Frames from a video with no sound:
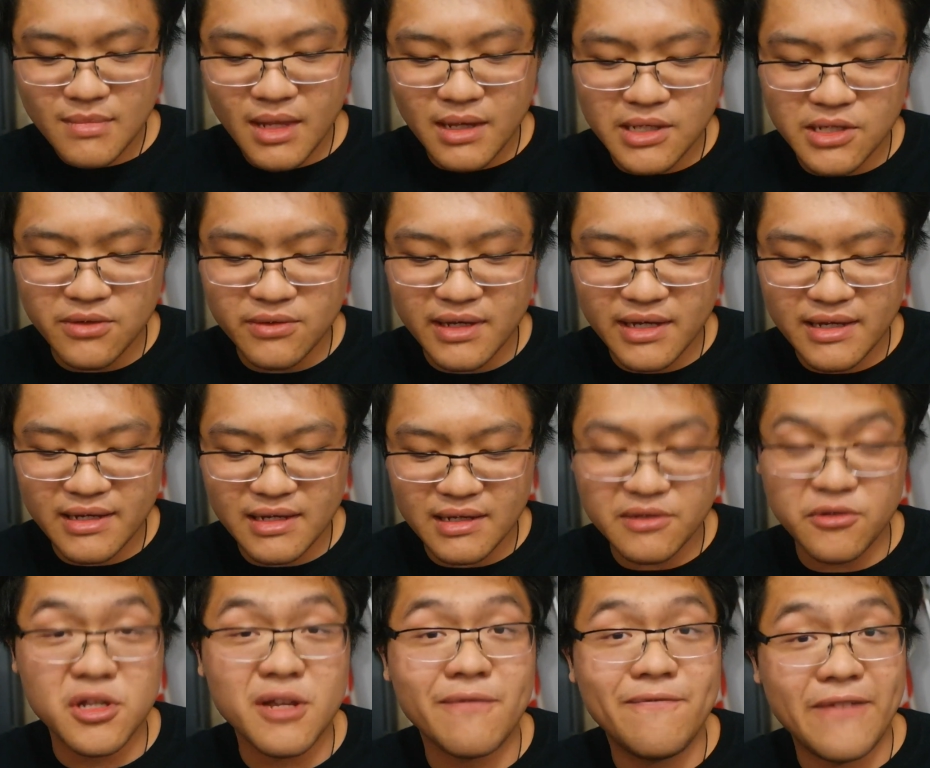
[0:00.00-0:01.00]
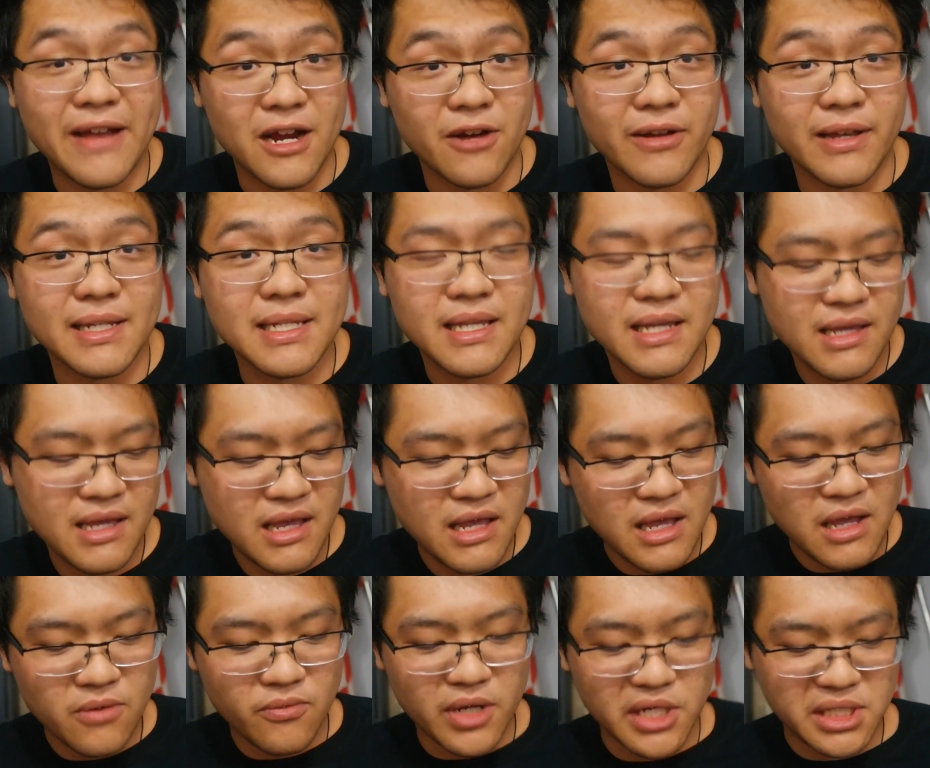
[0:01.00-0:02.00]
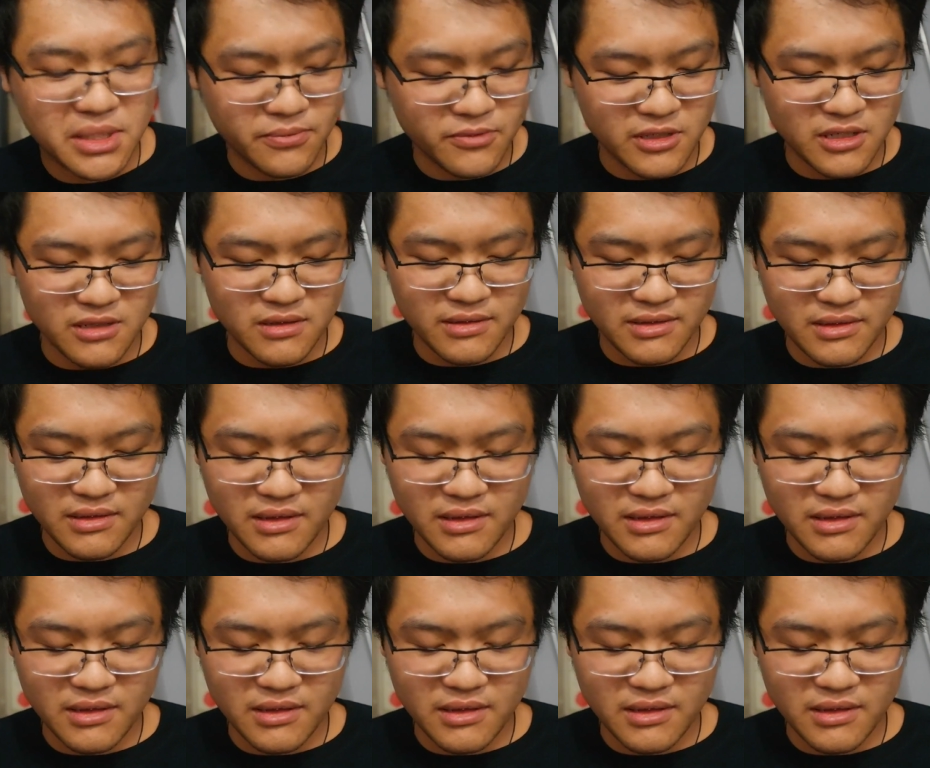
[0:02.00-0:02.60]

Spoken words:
you get, those are fairies, which will